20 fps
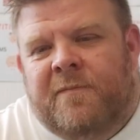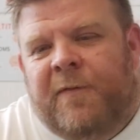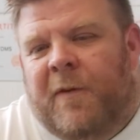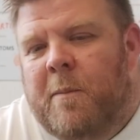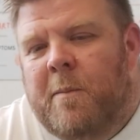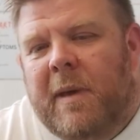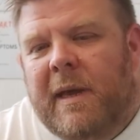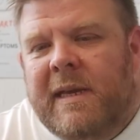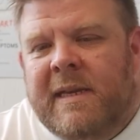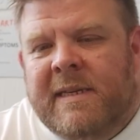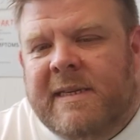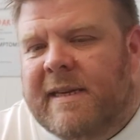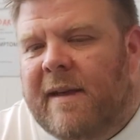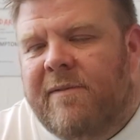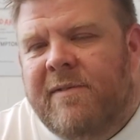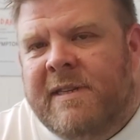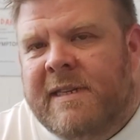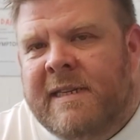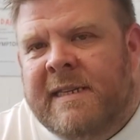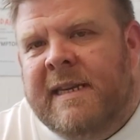me,
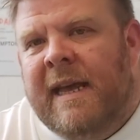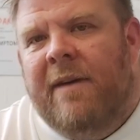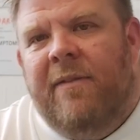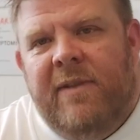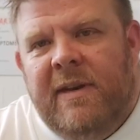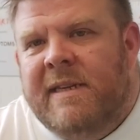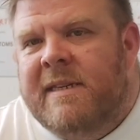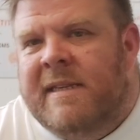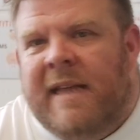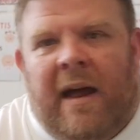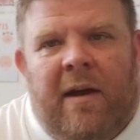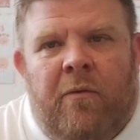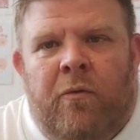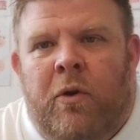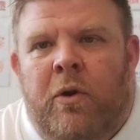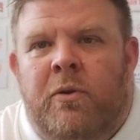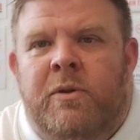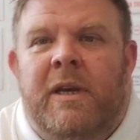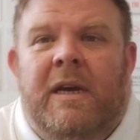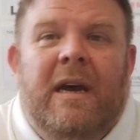77 is that
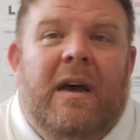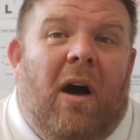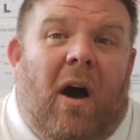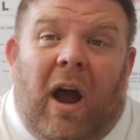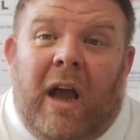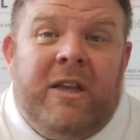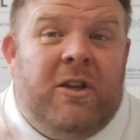route. I